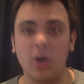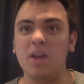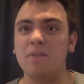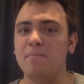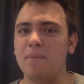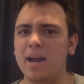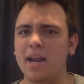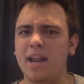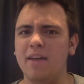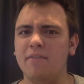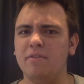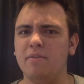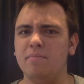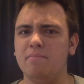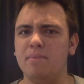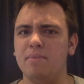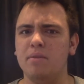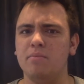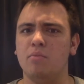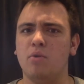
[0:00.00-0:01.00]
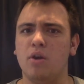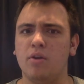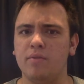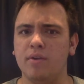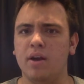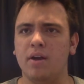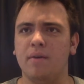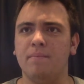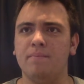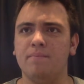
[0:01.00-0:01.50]
it might have a bit more
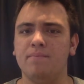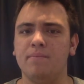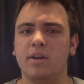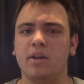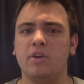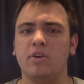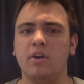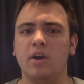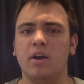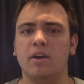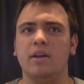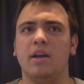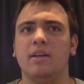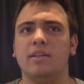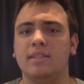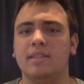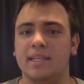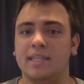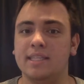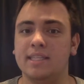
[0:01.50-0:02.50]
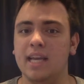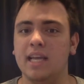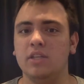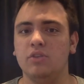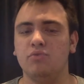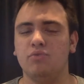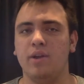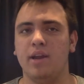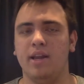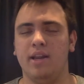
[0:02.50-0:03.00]
of a
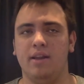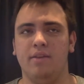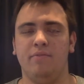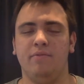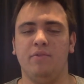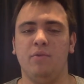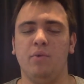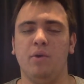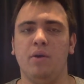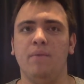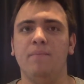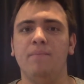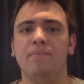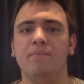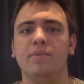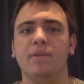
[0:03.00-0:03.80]
success rate, if you will.